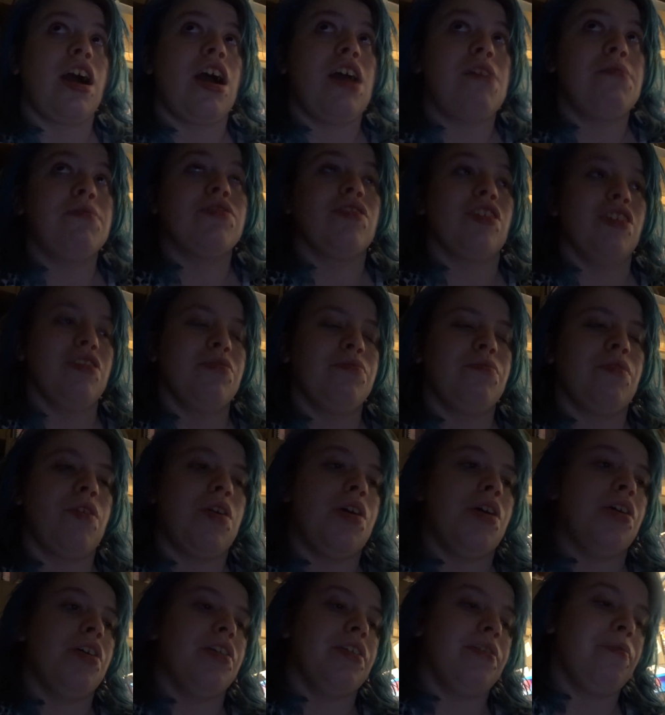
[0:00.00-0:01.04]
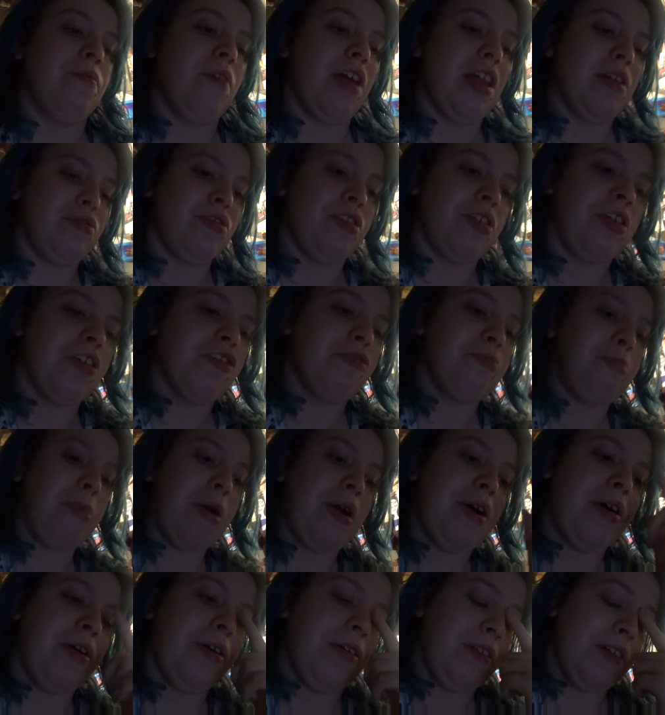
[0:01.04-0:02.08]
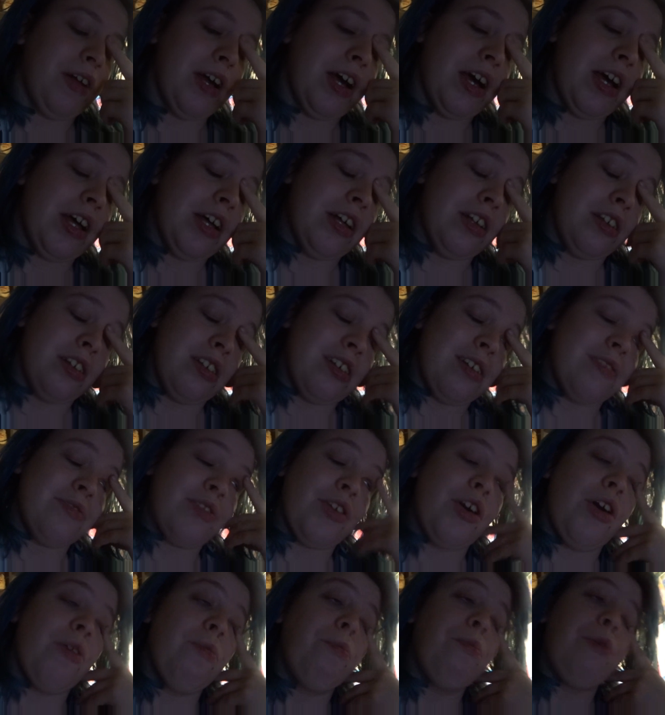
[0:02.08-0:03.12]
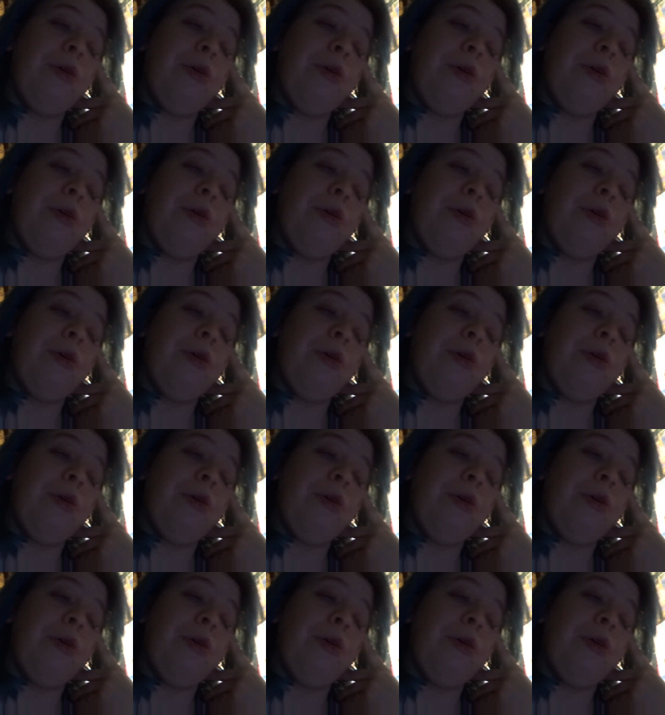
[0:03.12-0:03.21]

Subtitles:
I was on one while I was in hospital, and I was on